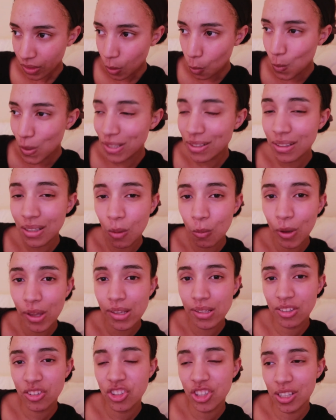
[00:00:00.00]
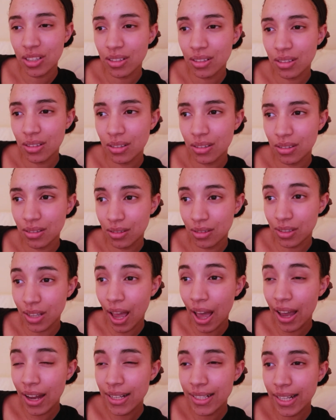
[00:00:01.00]
when someone's just
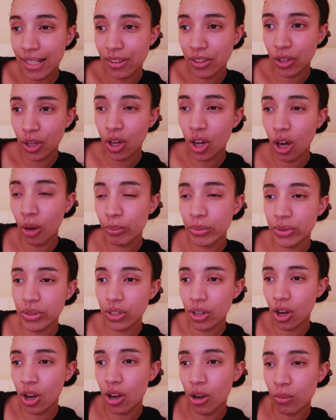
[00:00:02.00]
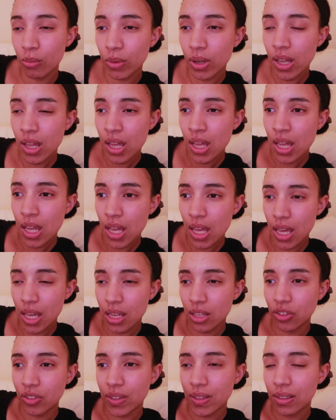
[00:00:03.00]
died and the cops come
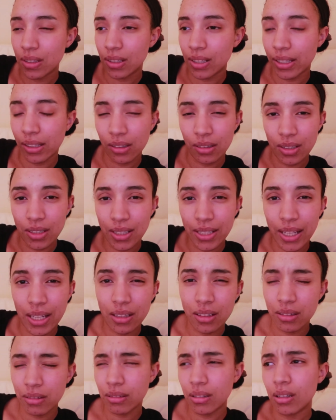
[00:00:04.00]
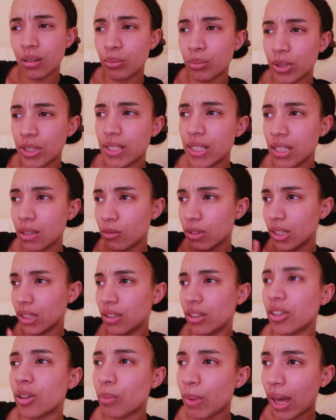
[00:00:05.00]
and you see like the dead body
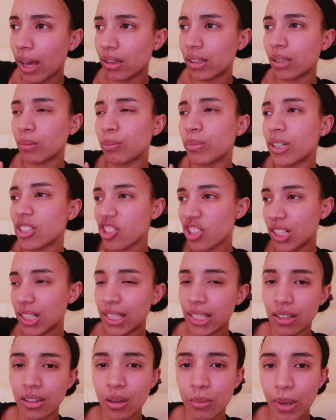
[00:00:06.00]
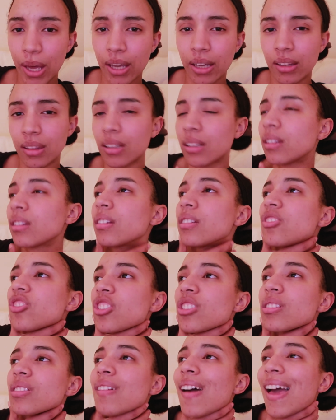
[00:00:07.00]
in the bag, like partially in the bag, and then
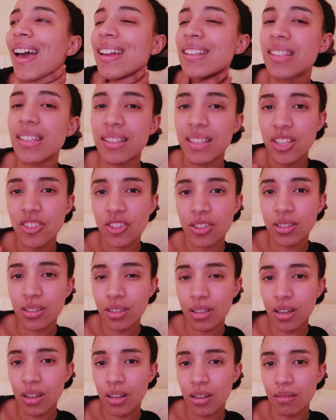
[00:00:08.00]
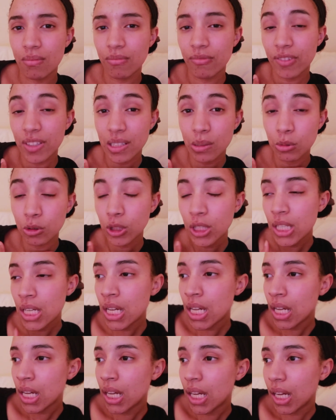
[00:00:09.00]
just the head that's just visible.
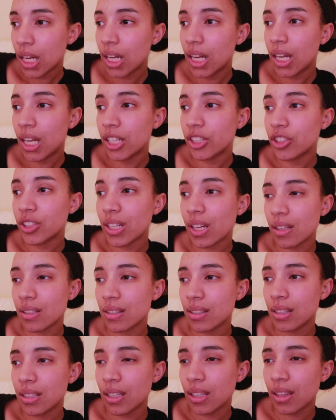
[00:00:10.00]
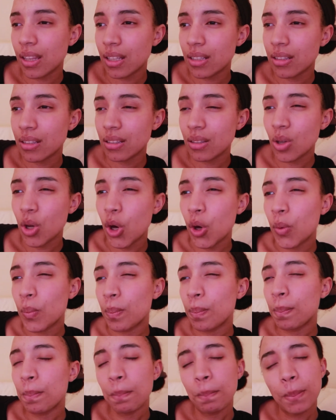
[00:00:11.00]
You can see that's a
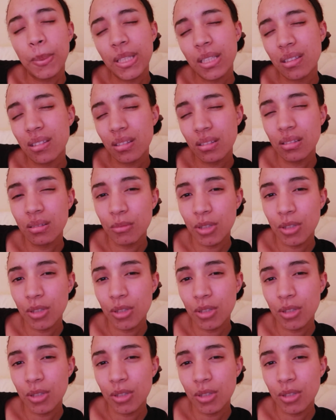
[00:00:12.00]
bit too